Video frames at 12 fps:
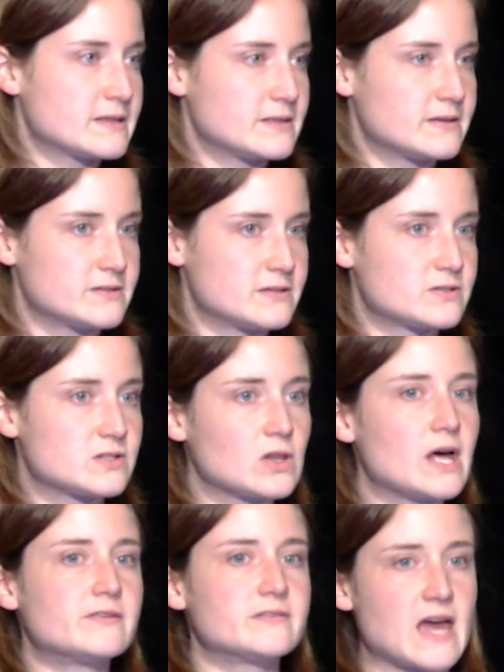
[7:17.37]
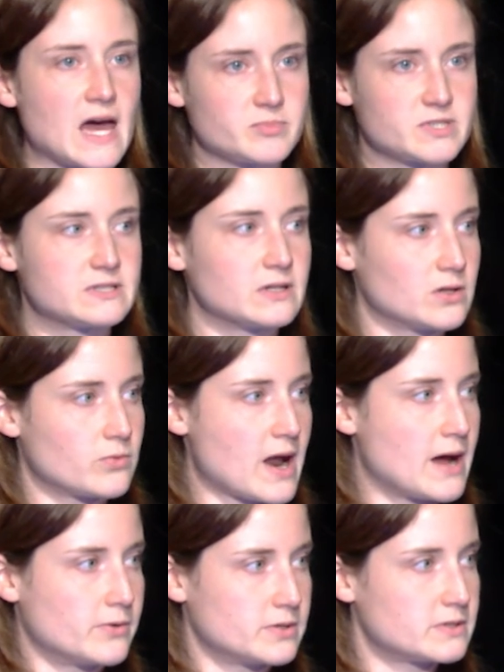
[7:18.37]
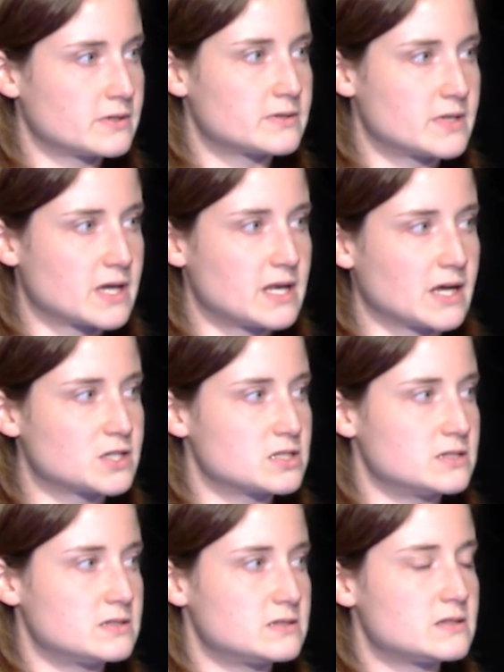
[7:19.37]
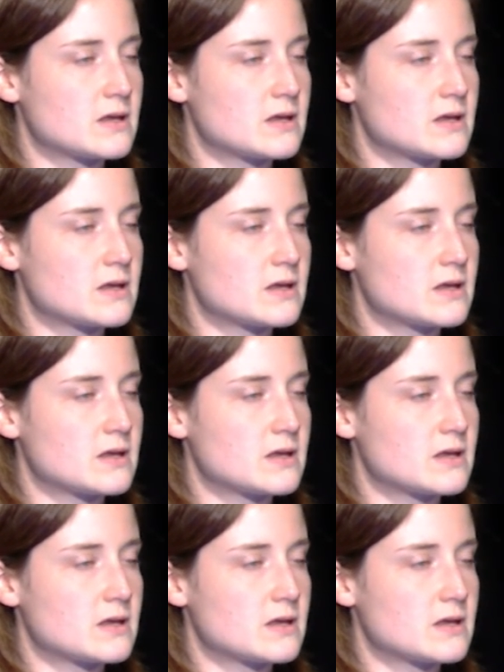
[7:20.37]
there's a lot of gaps still around the connection,